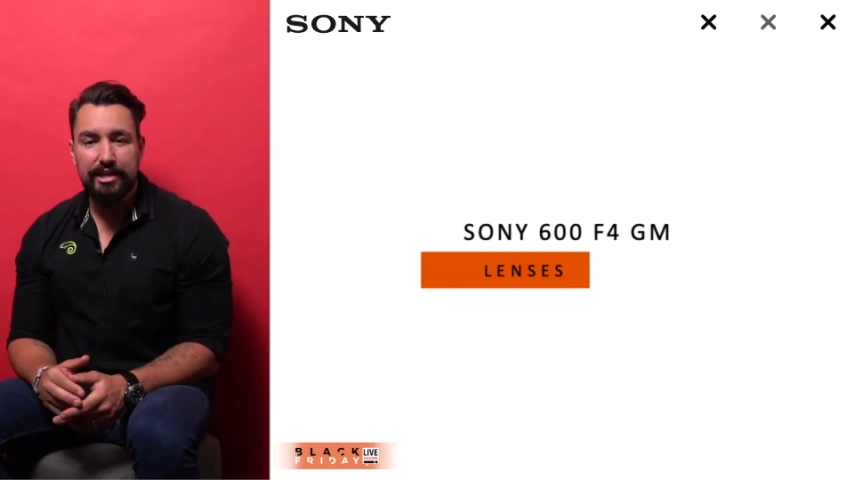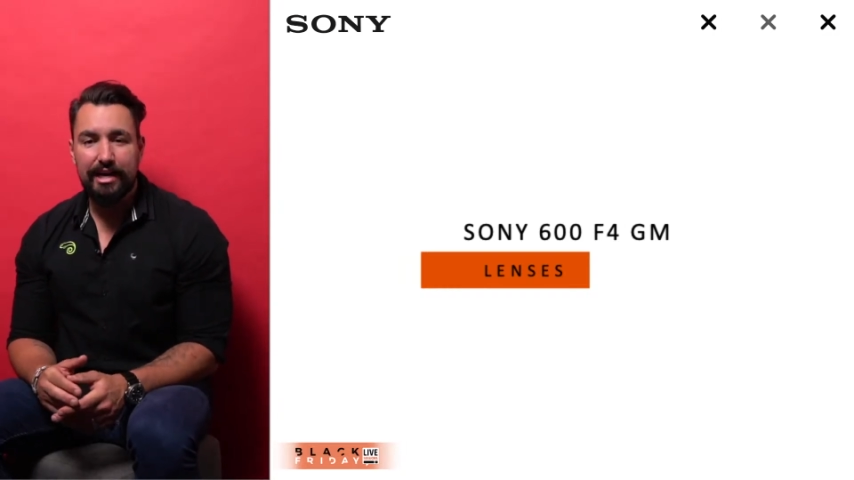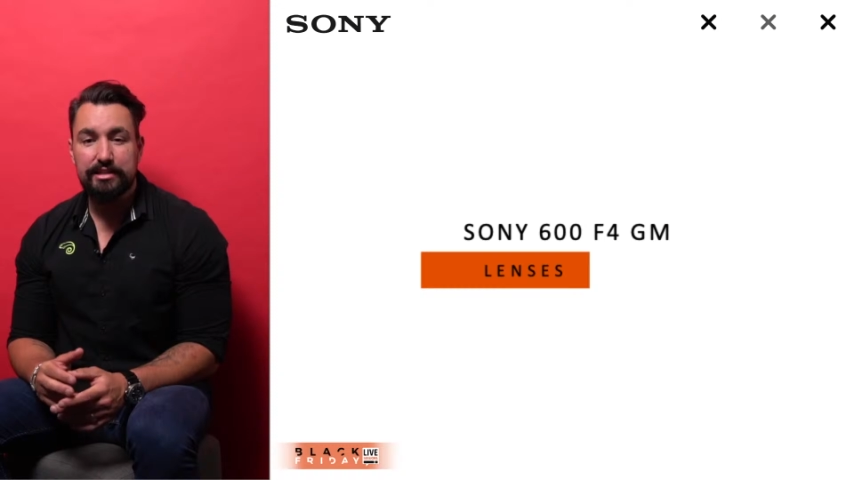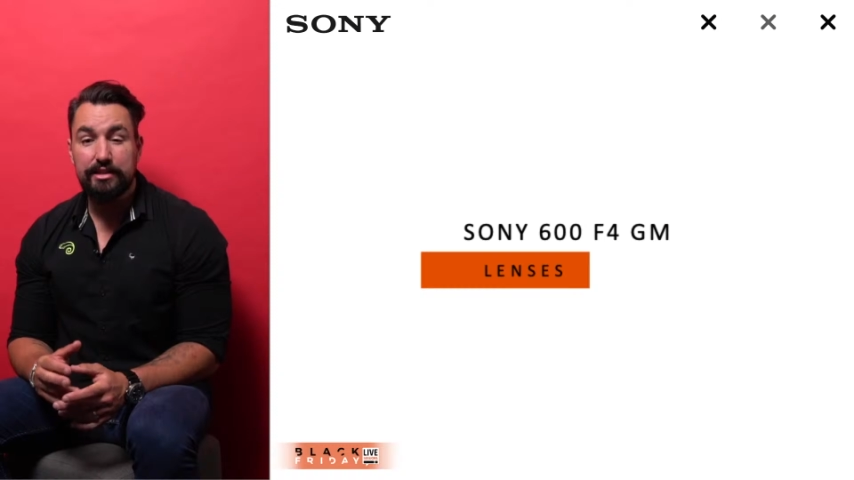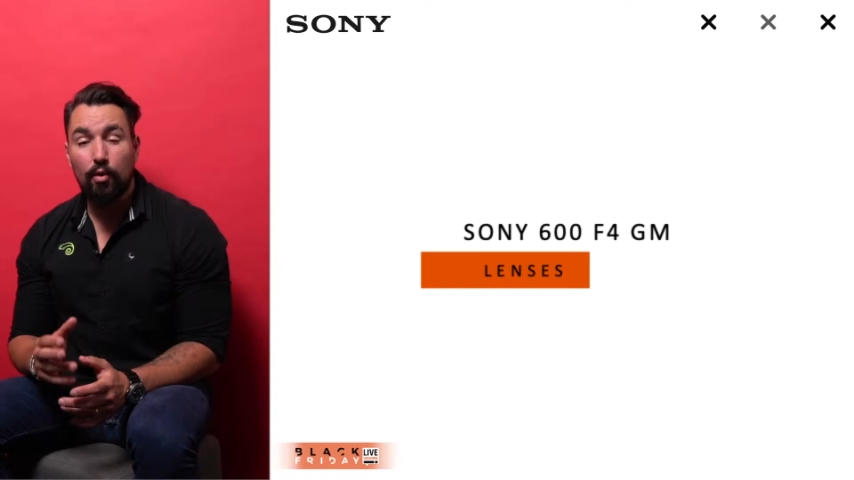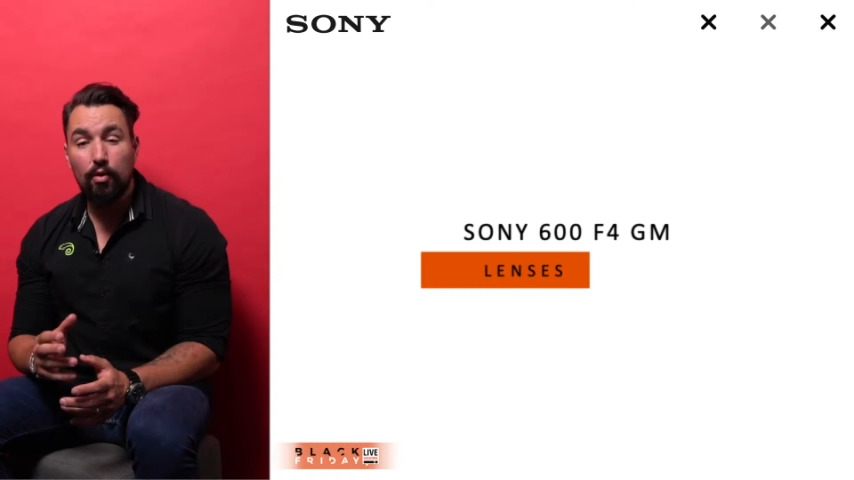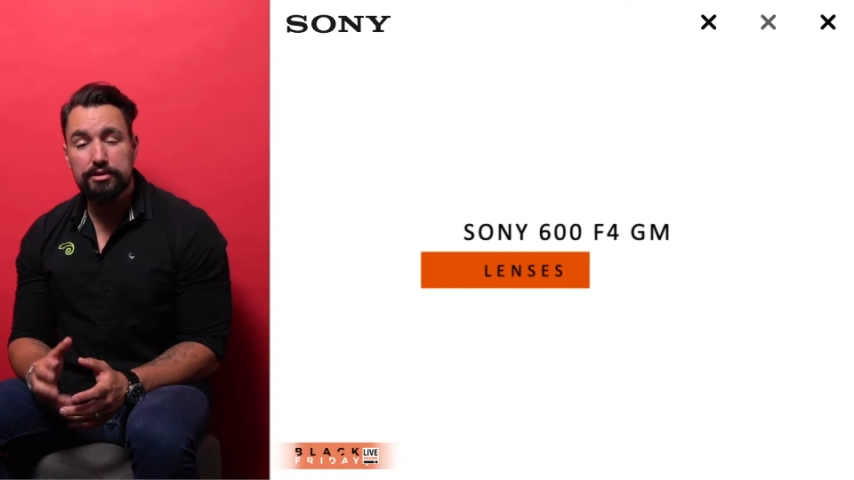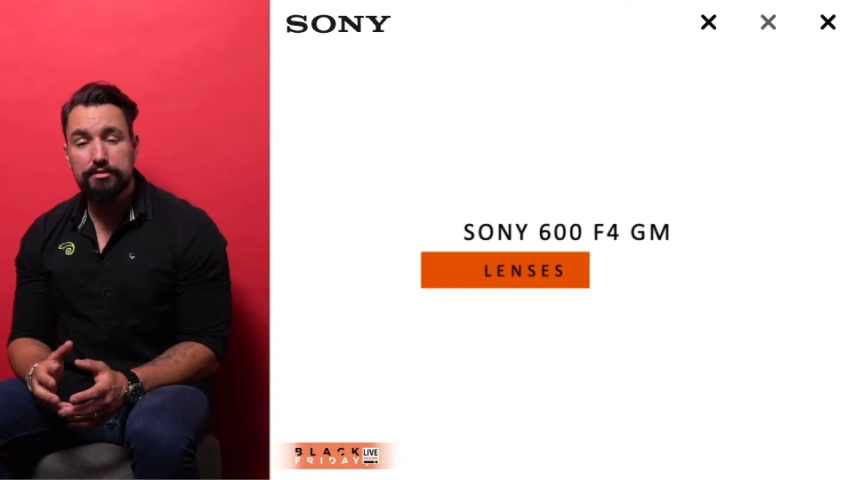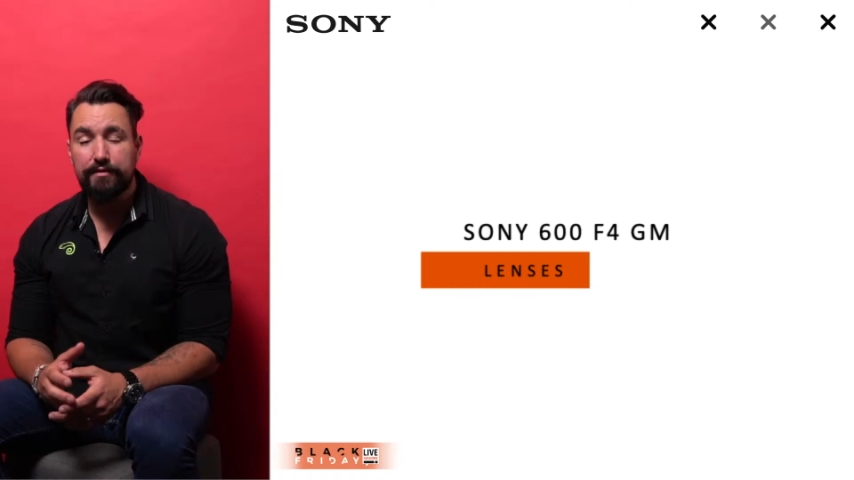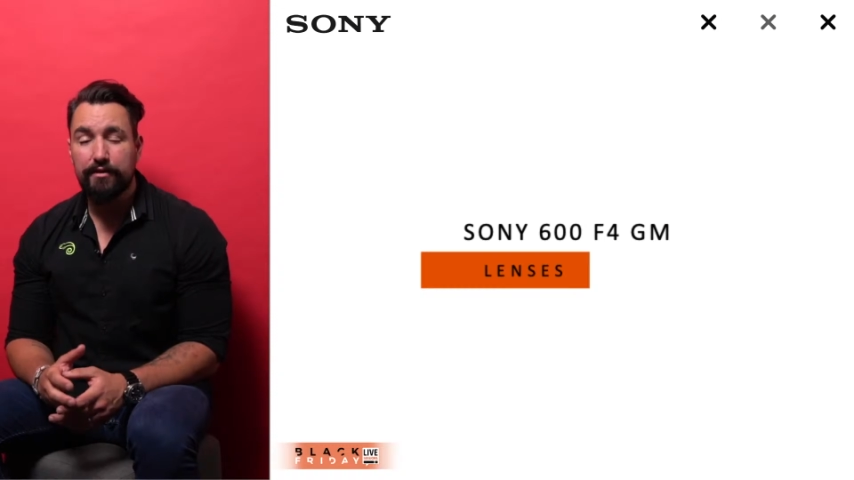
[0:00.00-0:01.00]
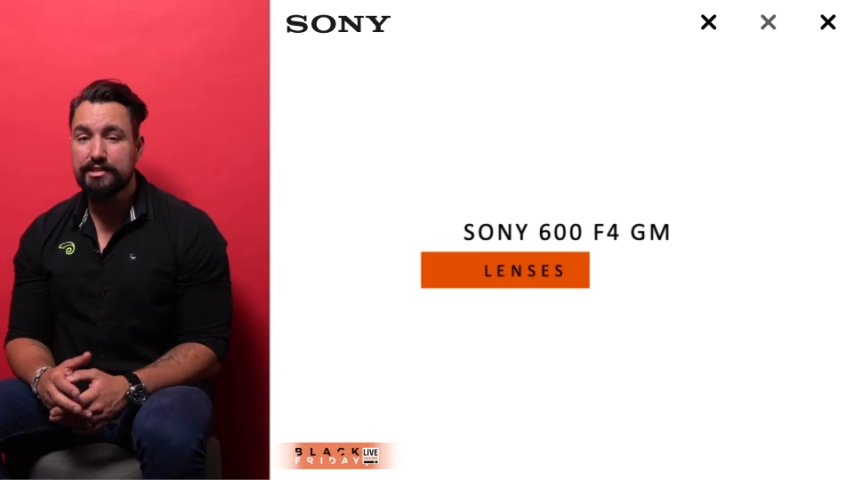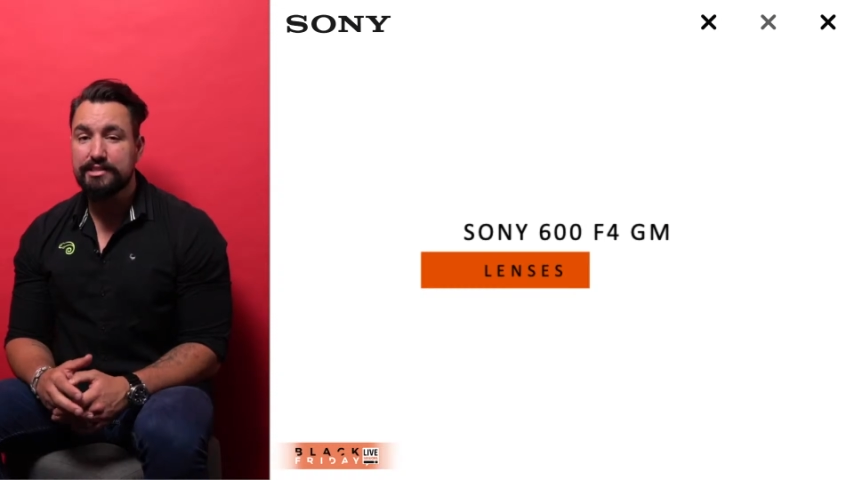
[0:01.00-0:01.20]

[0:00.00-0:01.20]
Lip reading: And add to that the